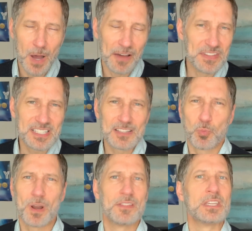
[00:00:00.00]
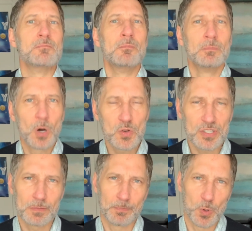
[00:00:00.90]
This is one of the most
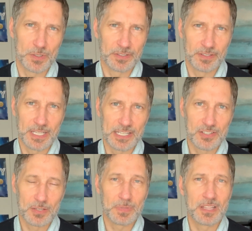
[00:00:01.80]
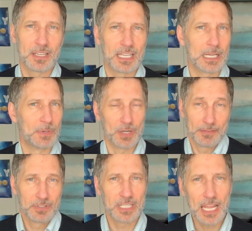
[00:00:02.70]
important things to be thinking about
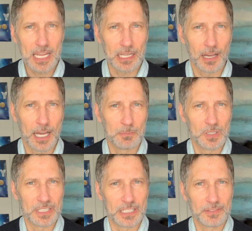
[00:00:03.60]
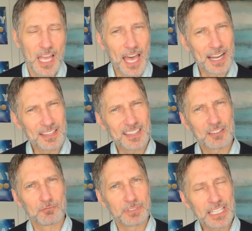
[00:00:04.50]
every day, I believe. And I think
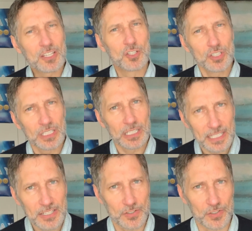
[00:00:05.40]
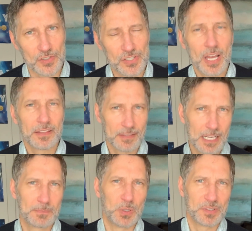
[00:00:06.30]
that really good leaders think
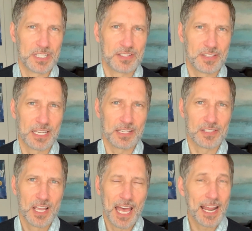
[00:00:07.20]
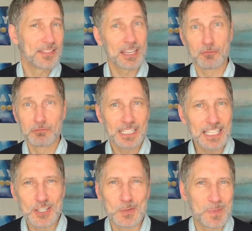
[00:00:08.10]
about these things. And I think really
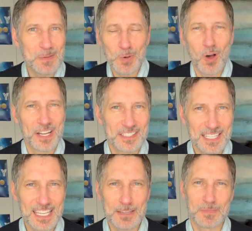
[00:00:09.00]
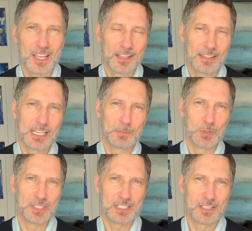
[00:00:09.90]
good people on teams think
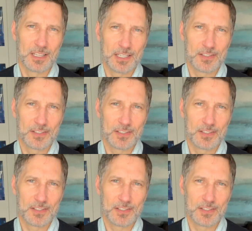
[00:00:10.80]
about these things.